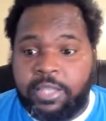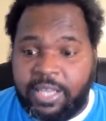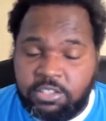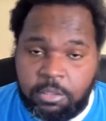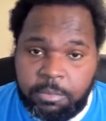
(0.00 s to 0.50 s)

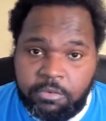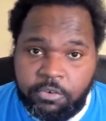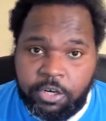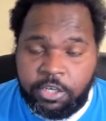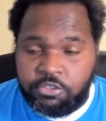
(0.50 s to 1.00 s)
that's going to be a
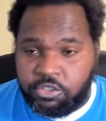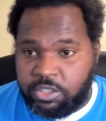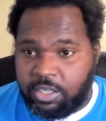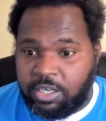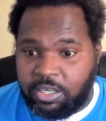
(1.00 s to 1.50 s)
very
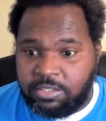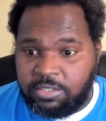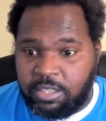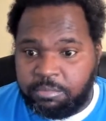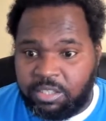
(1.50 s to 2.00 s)
interesting
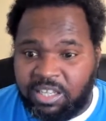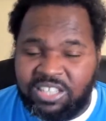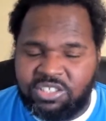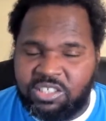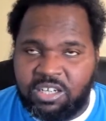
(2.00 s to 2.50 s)
concept.
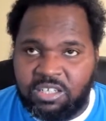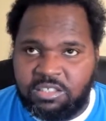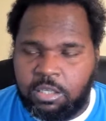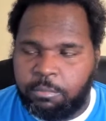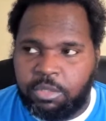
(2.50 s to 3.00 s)
Not just a
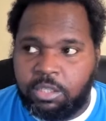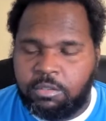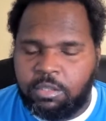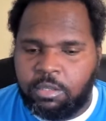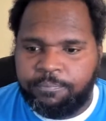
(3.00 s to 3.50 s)
concept, but
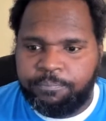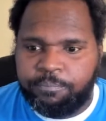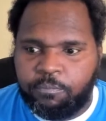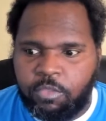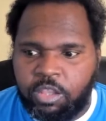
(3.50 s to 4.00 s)
it, the
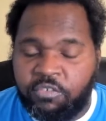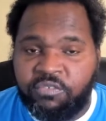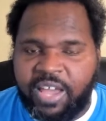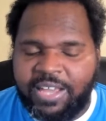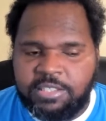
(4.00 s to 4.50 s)
the
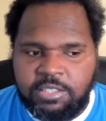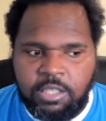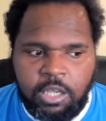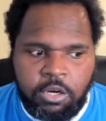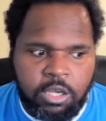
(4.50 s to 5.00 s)

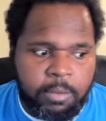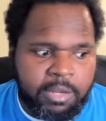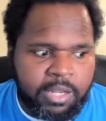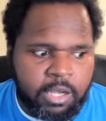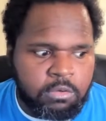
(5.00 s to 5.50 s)
facts that are
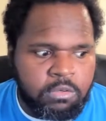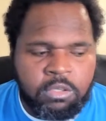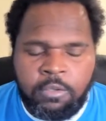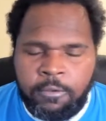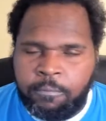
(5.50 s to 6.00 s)
coming out
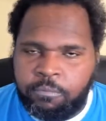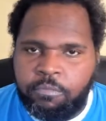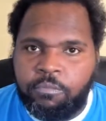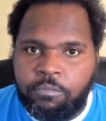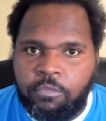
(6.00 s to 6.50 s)

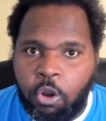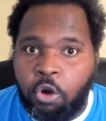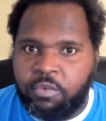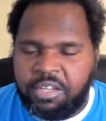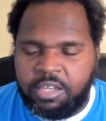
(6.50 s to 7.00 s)

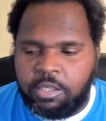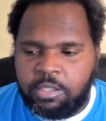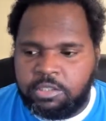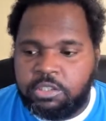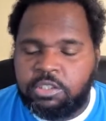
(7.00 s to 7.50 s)
are
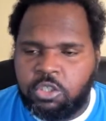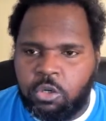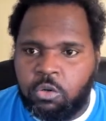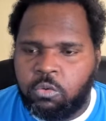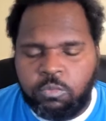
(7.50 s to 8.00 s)
ridiculous.
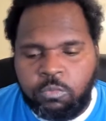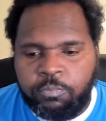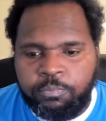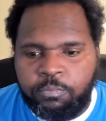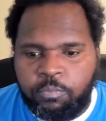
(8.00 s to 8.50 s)
So
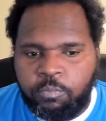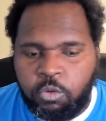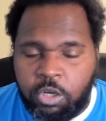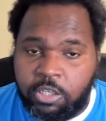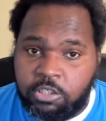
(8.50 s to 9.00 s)

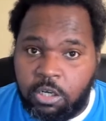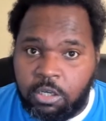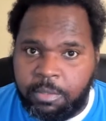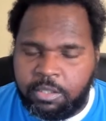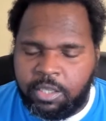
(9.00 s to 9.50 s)
we're going to
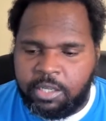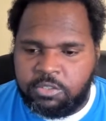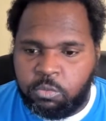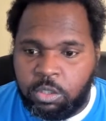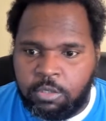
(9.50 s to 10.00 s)
talk about that
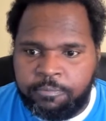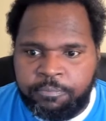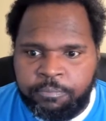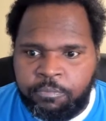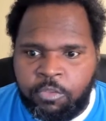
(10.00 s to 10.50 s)
as well.
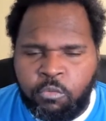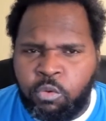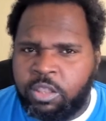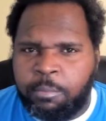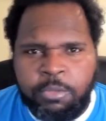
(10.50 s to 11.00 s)

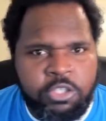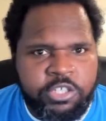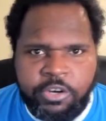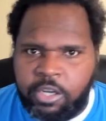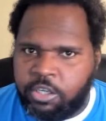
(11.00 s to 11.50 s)
The
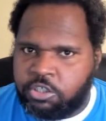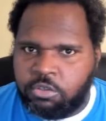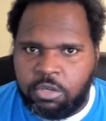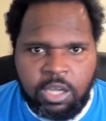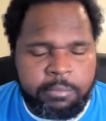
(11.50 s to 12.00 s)
military
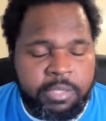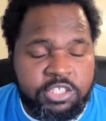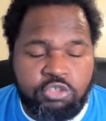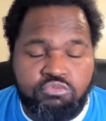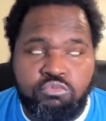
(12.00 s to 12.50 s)
industrial
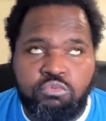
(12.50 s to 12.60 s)
complex is